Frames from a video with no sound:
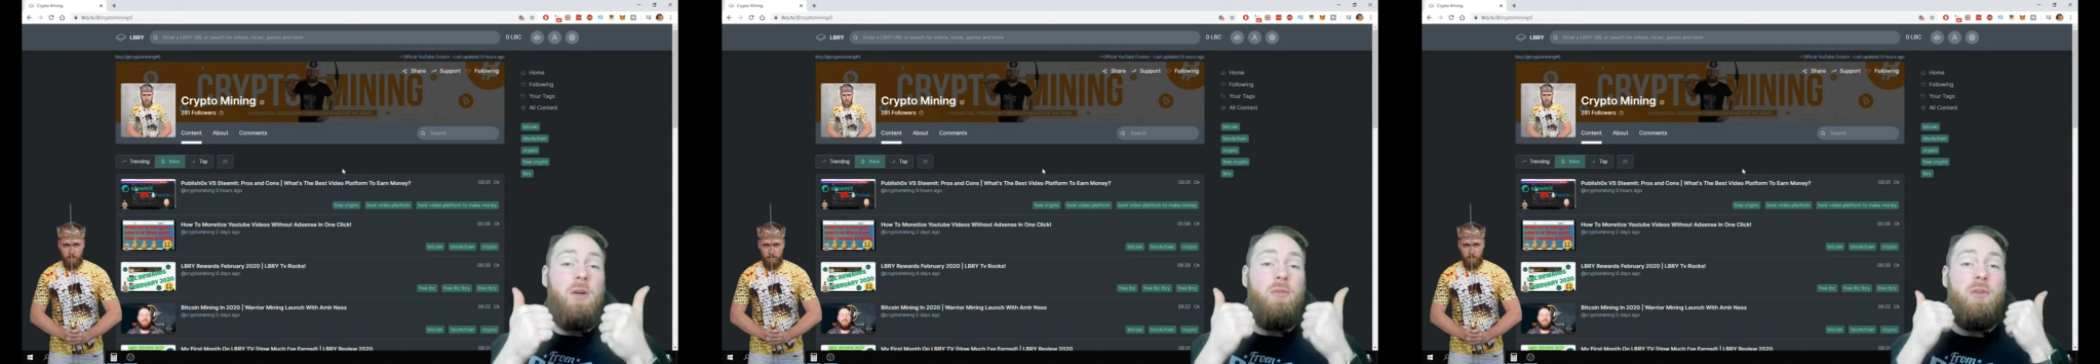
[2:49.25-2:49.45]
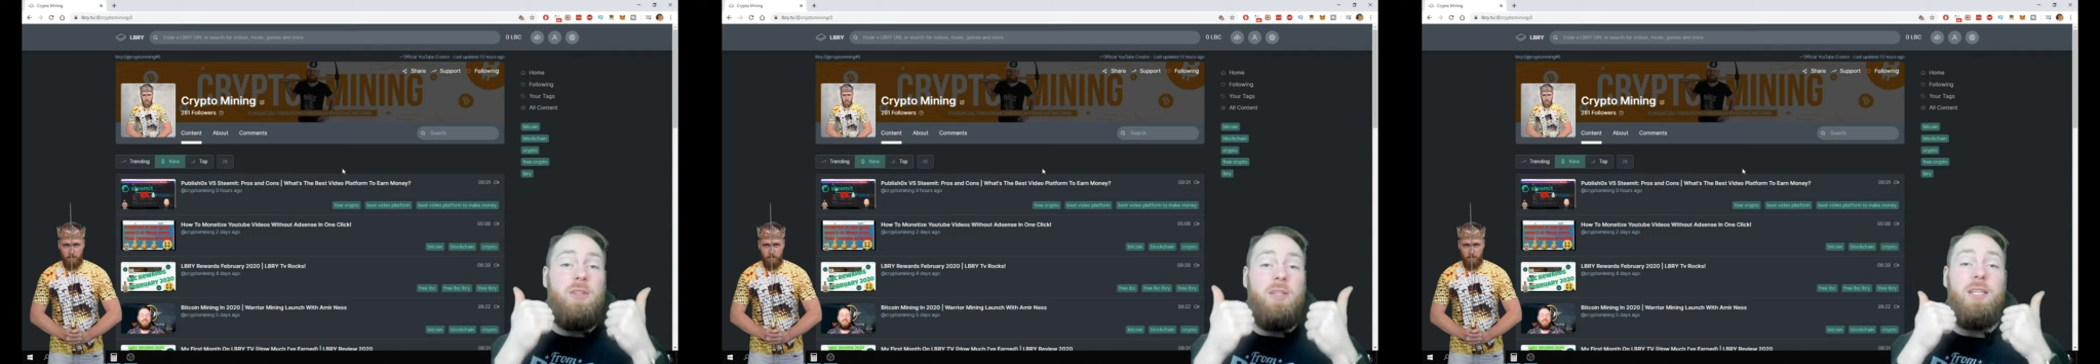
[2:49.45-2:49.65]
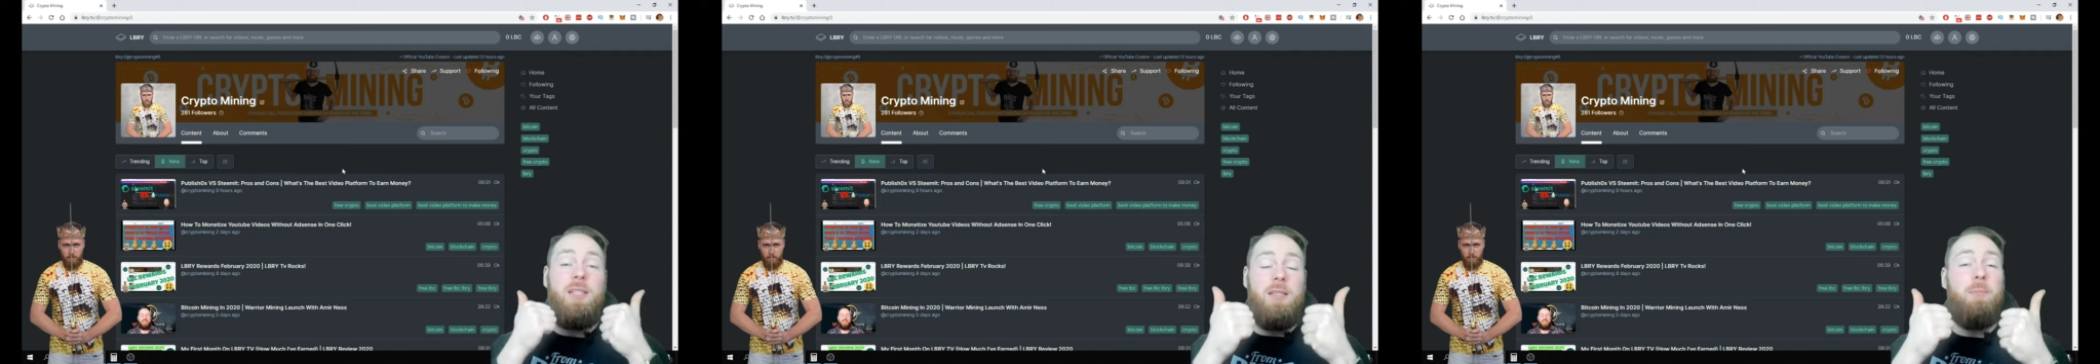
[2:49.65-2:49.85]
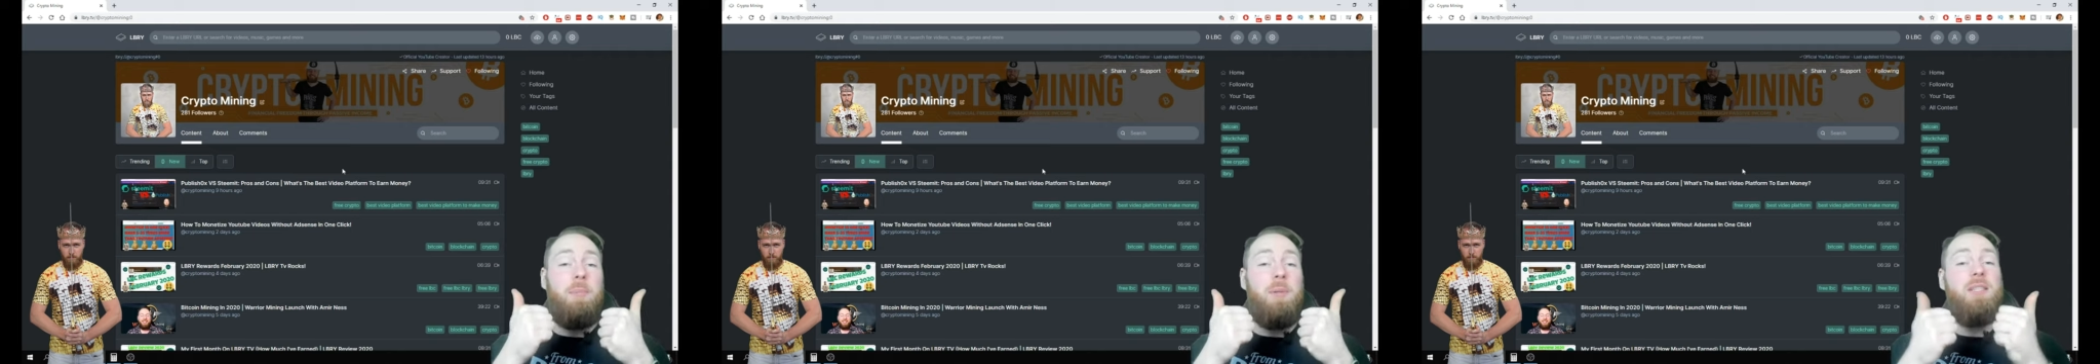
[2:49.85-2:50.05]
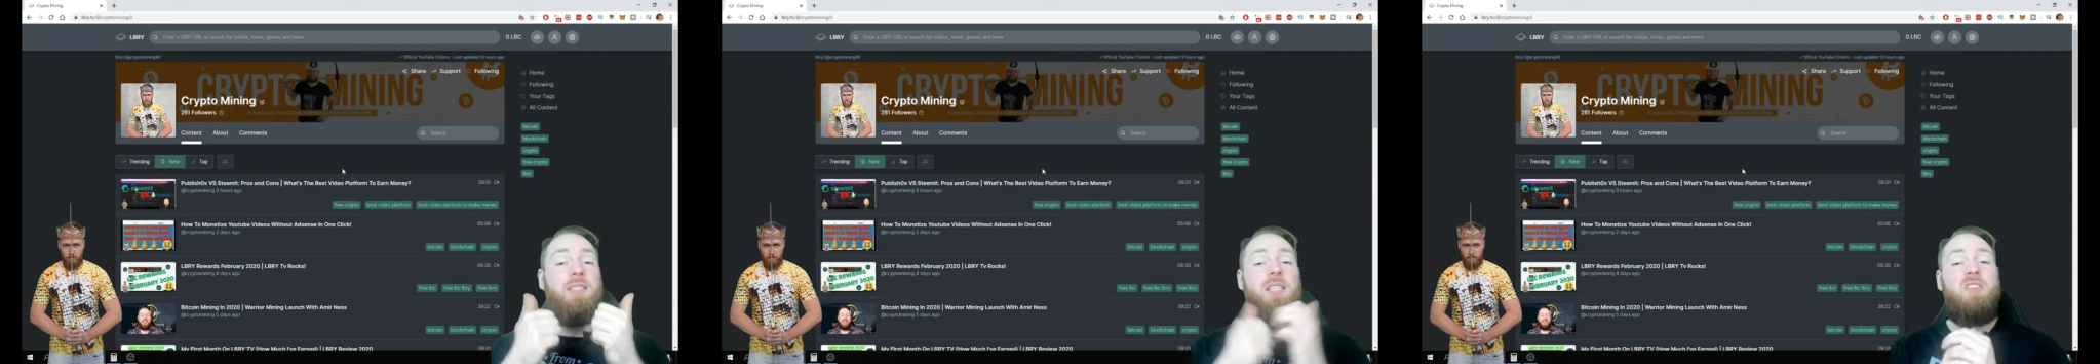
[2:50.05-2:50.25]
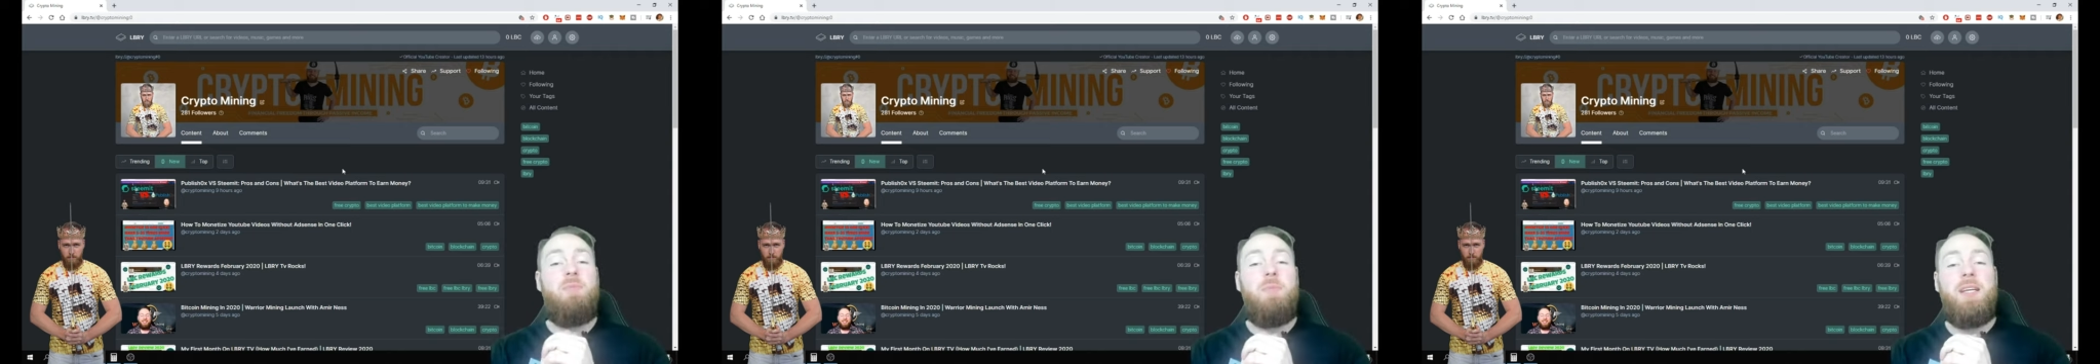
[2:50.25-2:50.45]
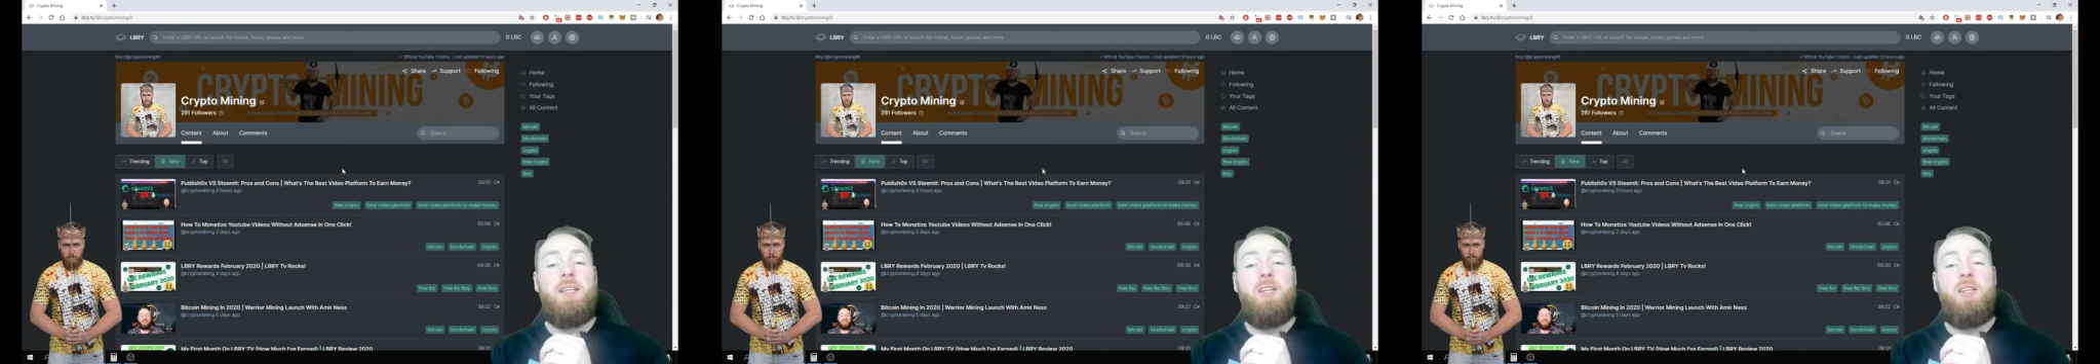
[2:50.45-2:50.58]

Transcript: If you did, please give me a